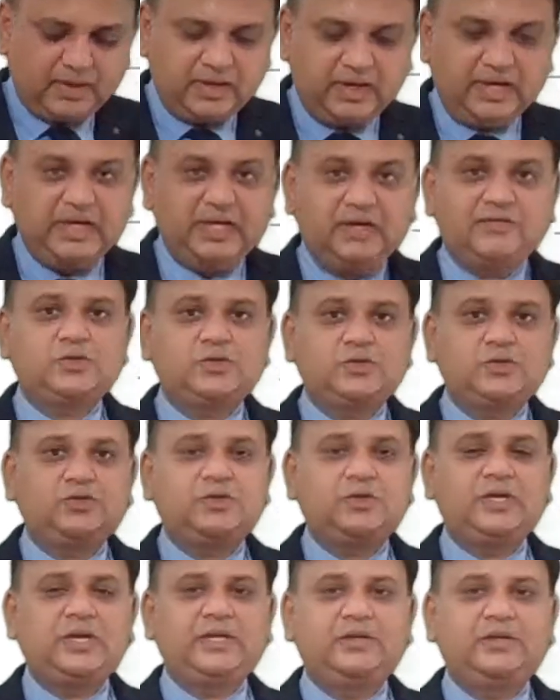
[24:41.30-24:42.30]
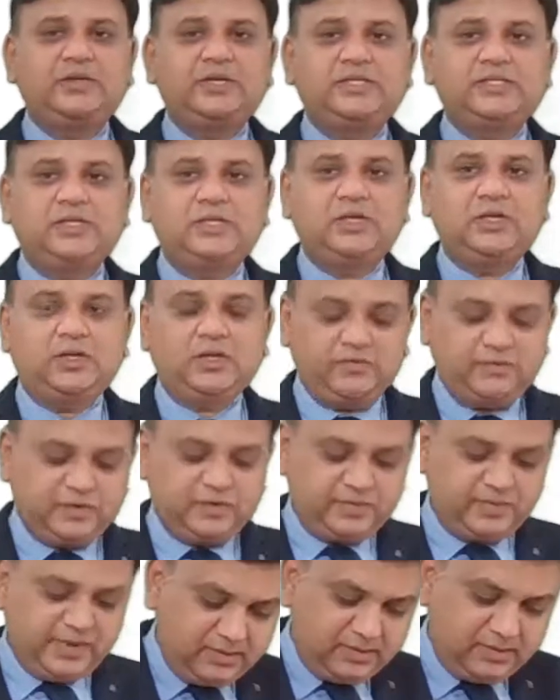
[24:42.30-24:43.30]
I request you to write down answer along with
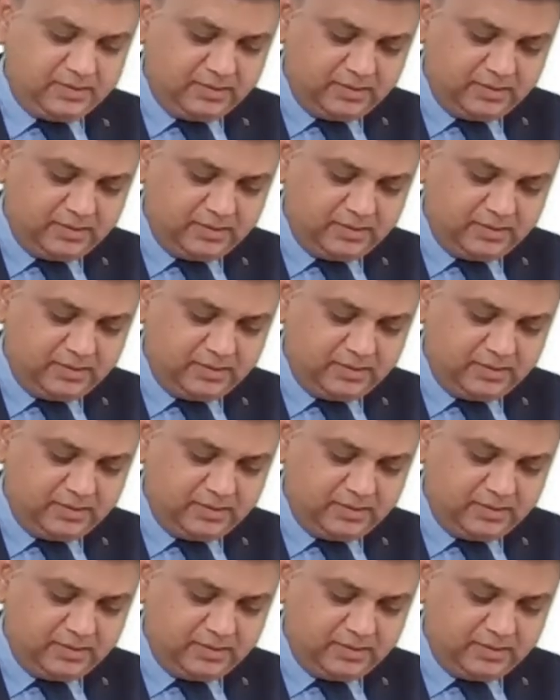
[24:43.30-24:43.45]
me.